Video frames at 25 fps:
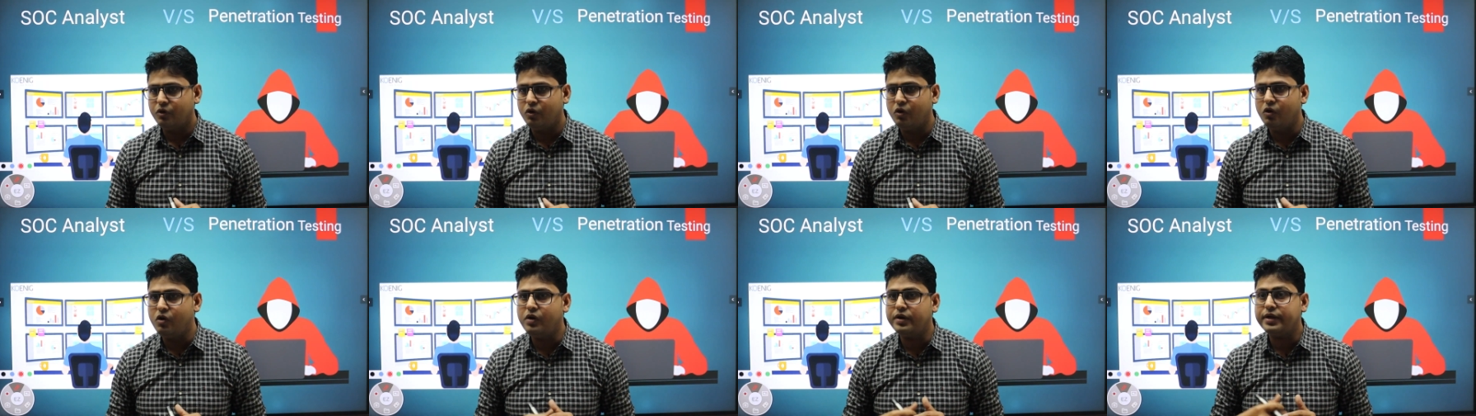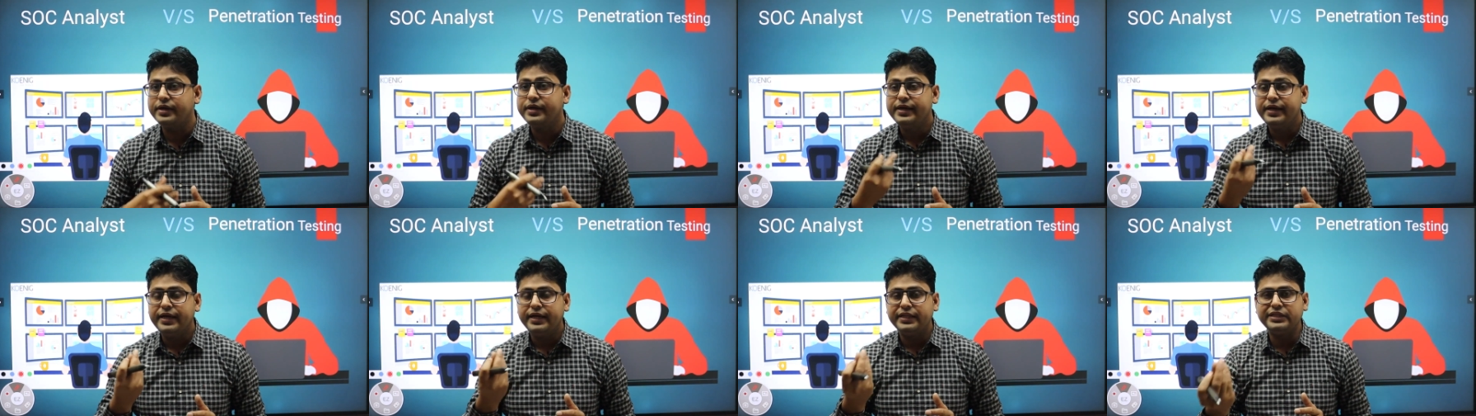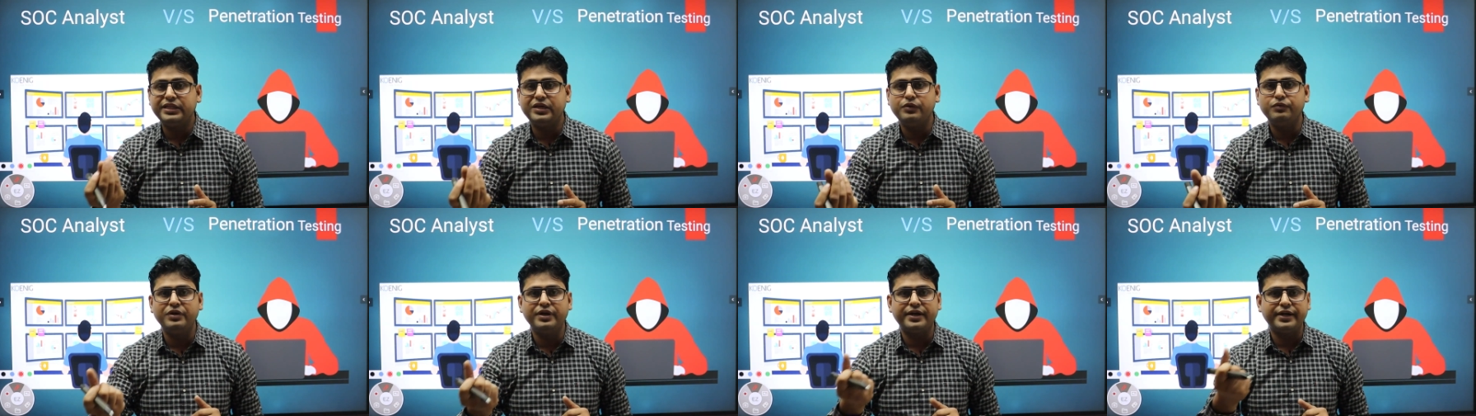or
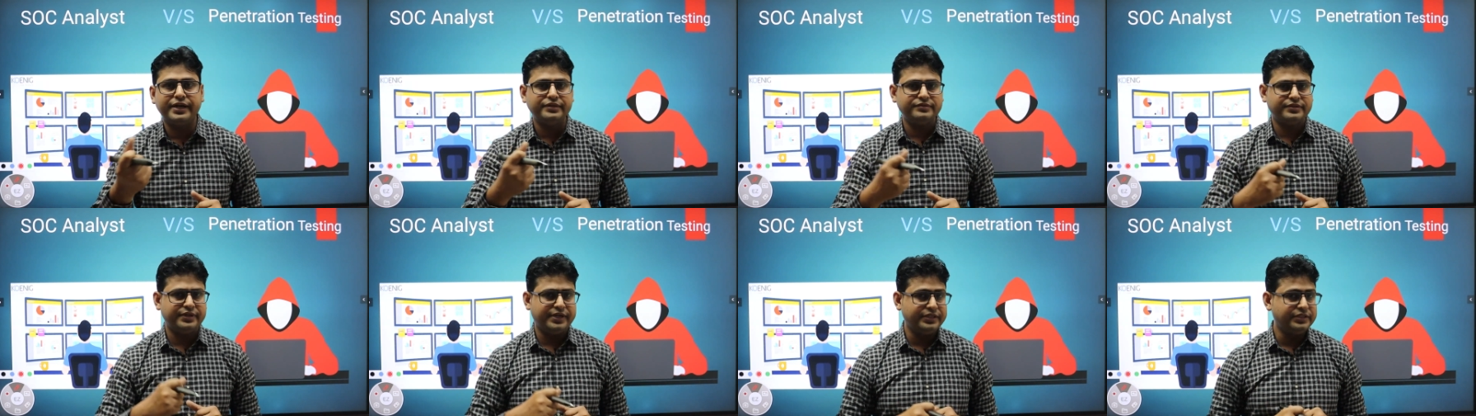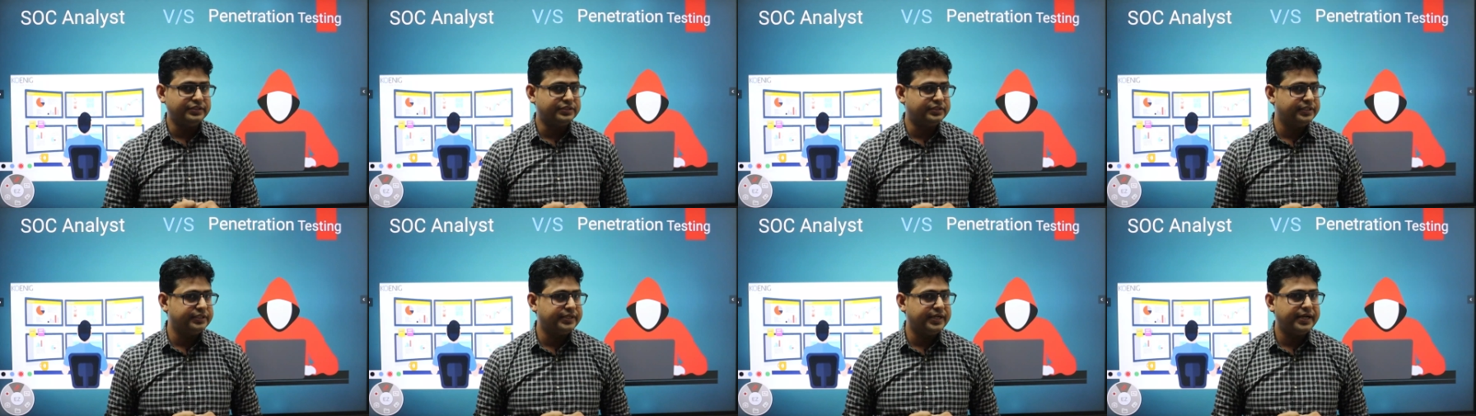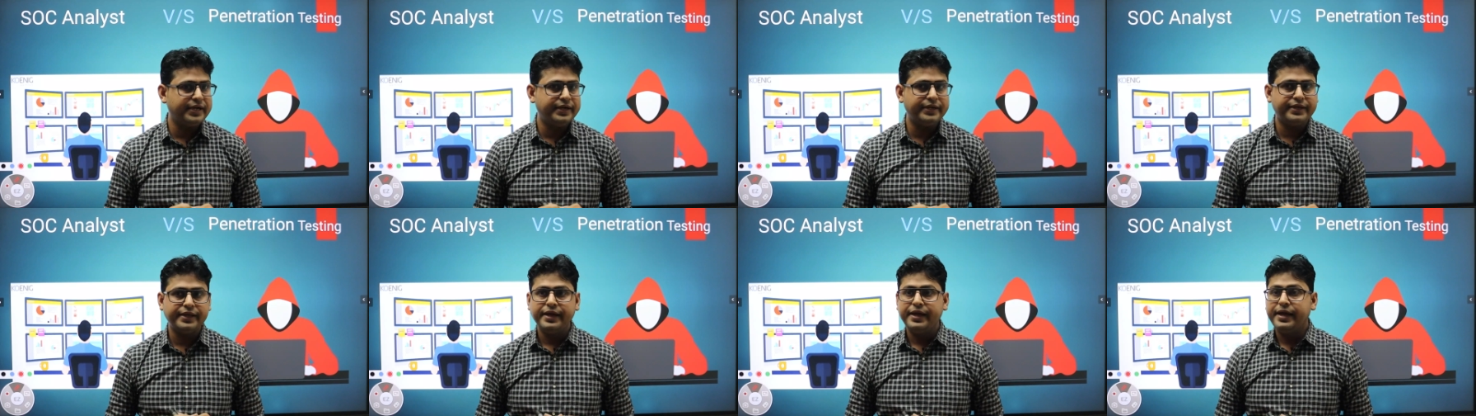they will raise an
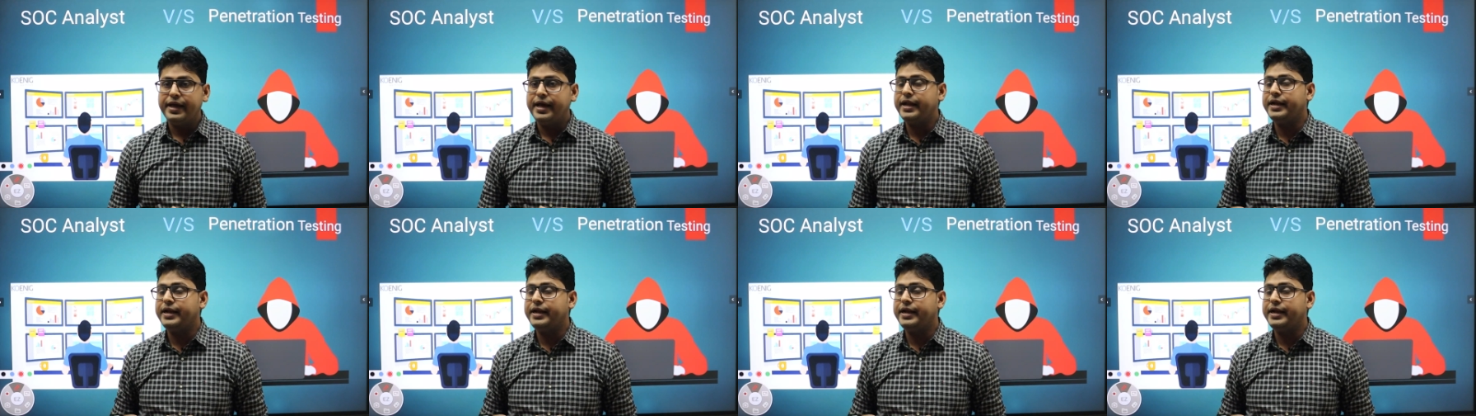incident